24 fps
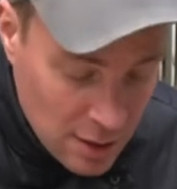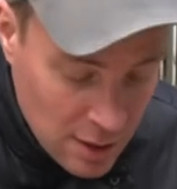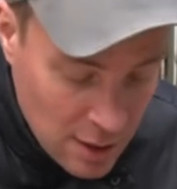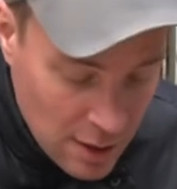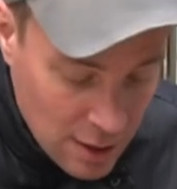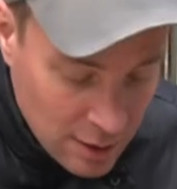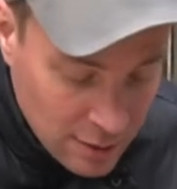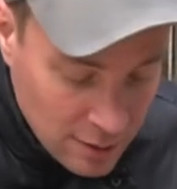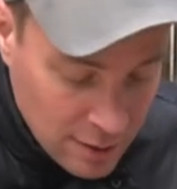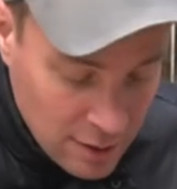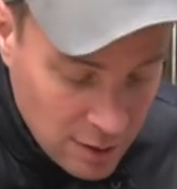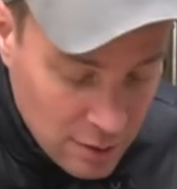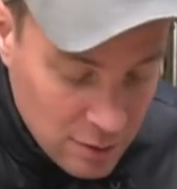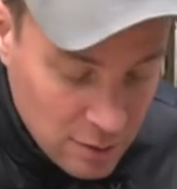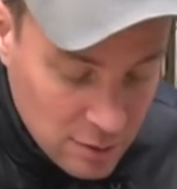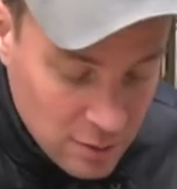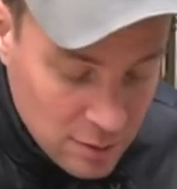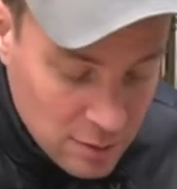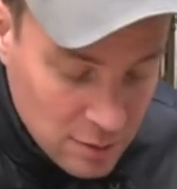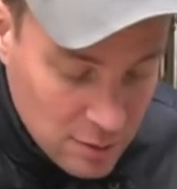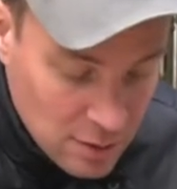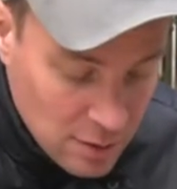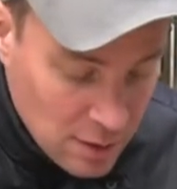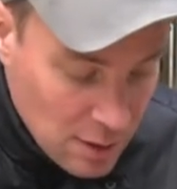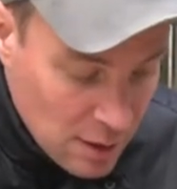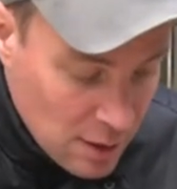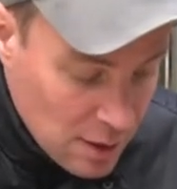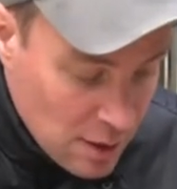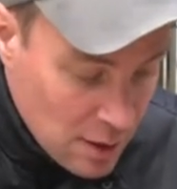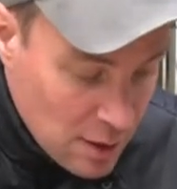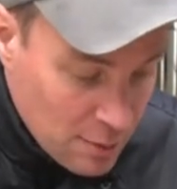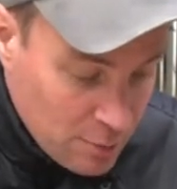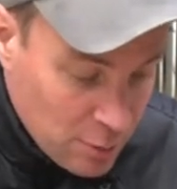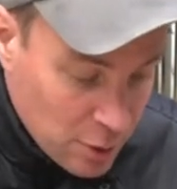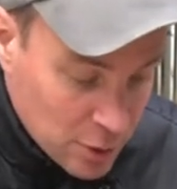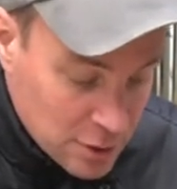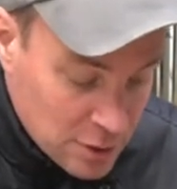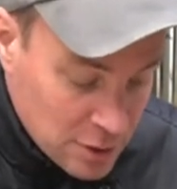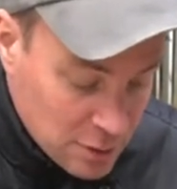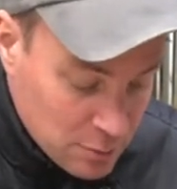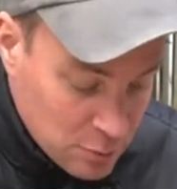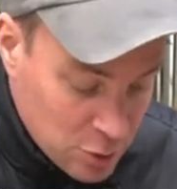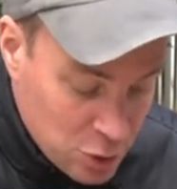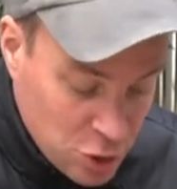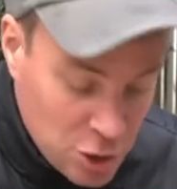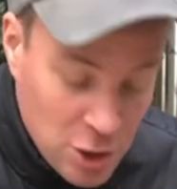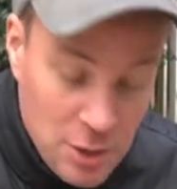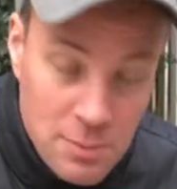and then uh, put some
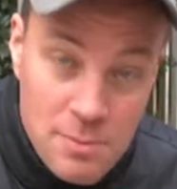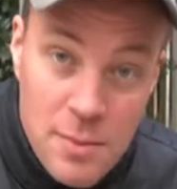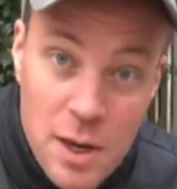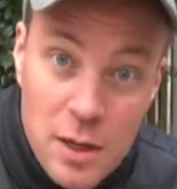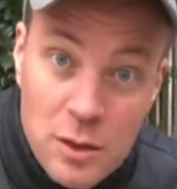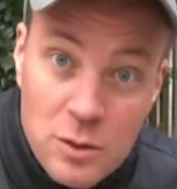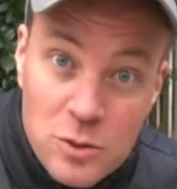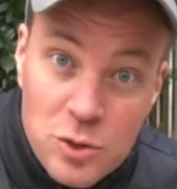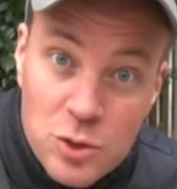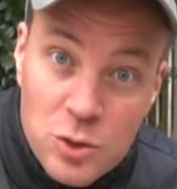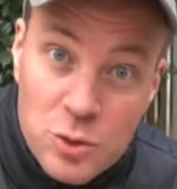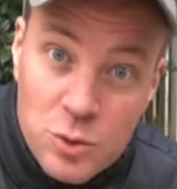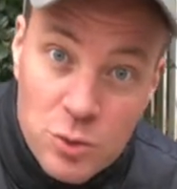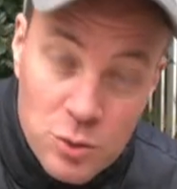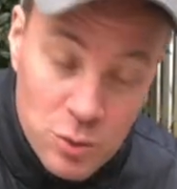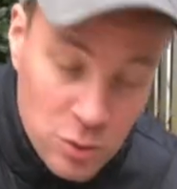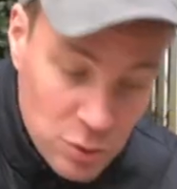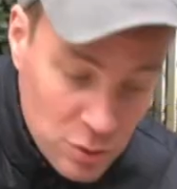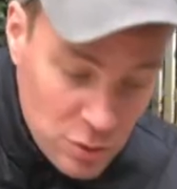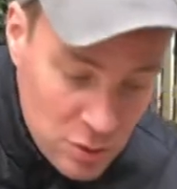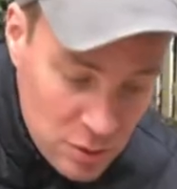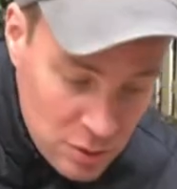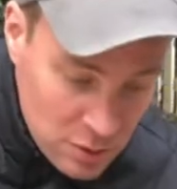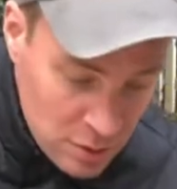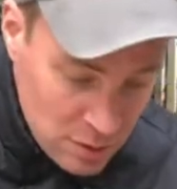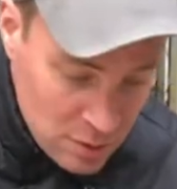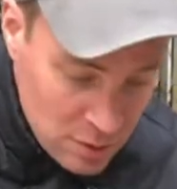sheet metal screws